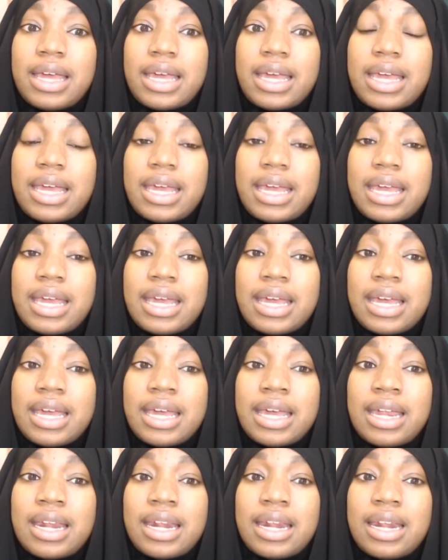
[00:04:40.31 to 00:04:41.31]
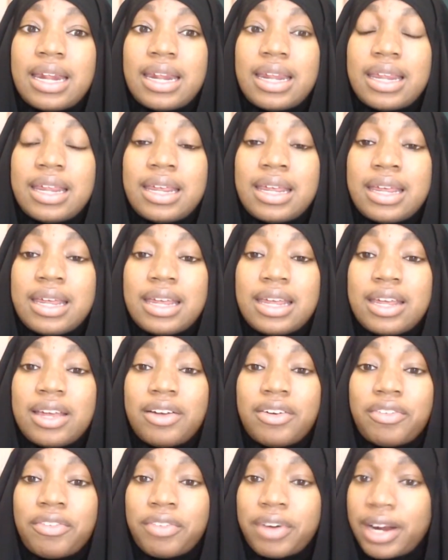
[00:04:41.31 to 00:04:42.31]
and
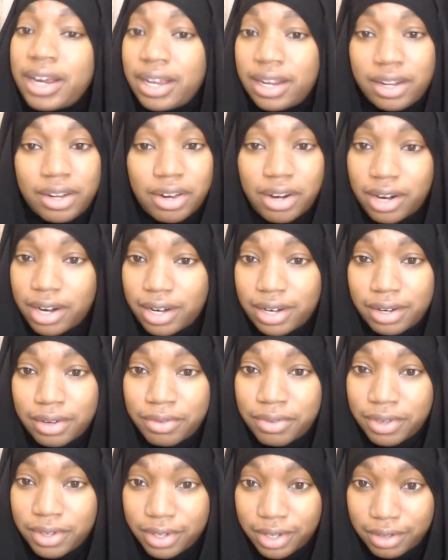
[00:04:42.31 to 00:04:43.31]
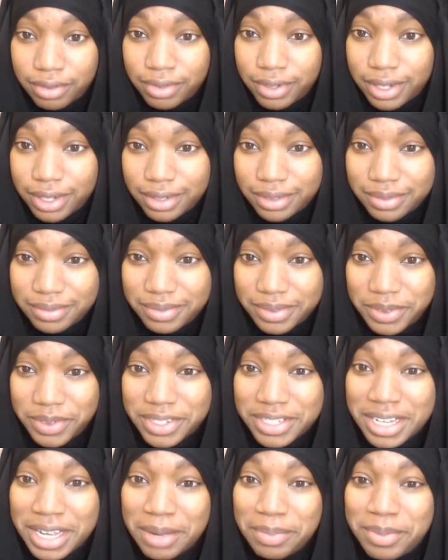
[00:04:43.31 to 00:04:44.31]
right in the heart of Philadelphia on
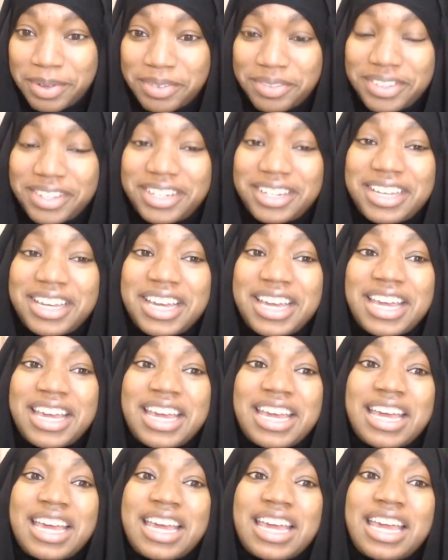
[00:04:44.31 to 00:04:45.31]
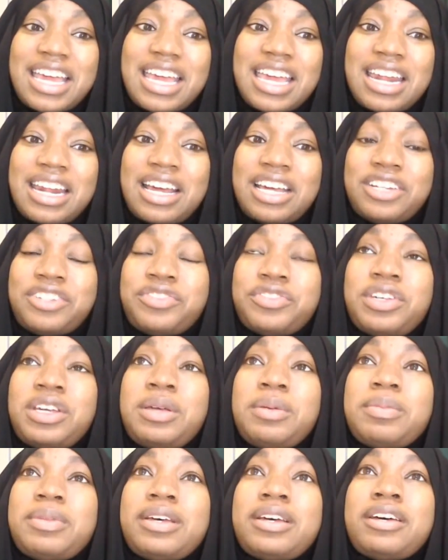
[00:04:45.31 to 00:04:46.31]
top of it. And I
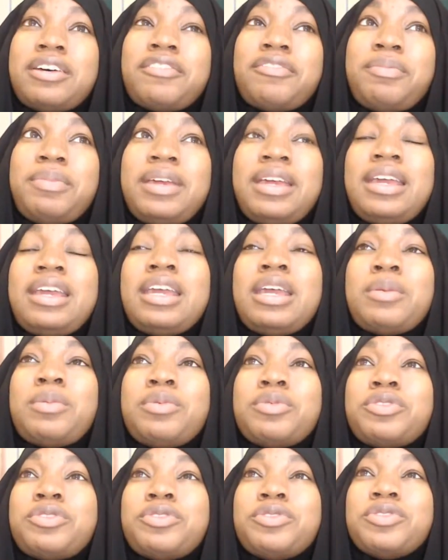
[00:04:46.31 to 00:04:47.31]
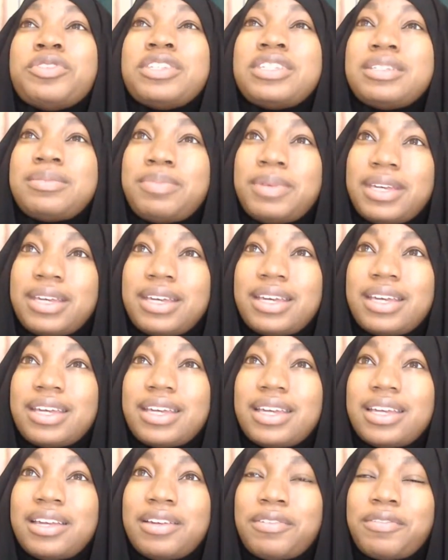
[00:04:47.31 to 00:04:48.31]
dreamed of being able to speak
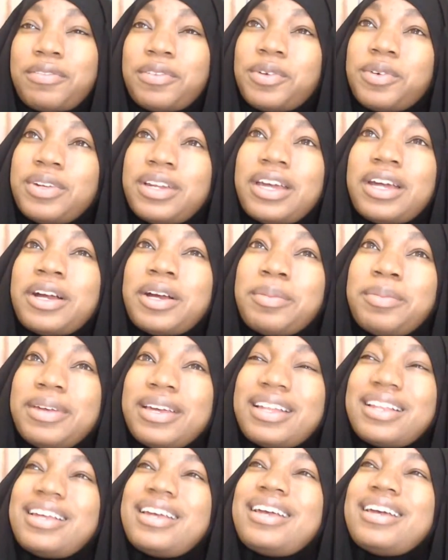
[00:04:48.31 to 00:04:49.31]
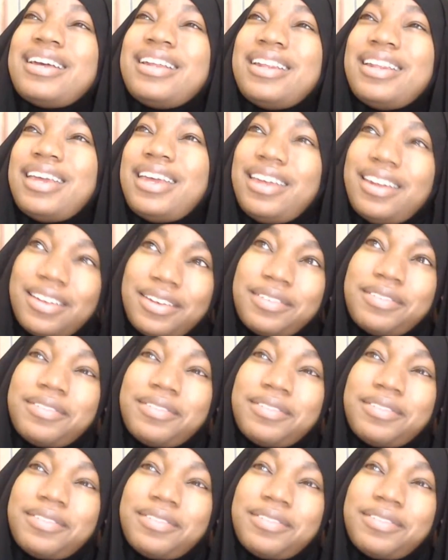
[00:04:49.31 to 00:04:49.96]
fluent Arabic like a native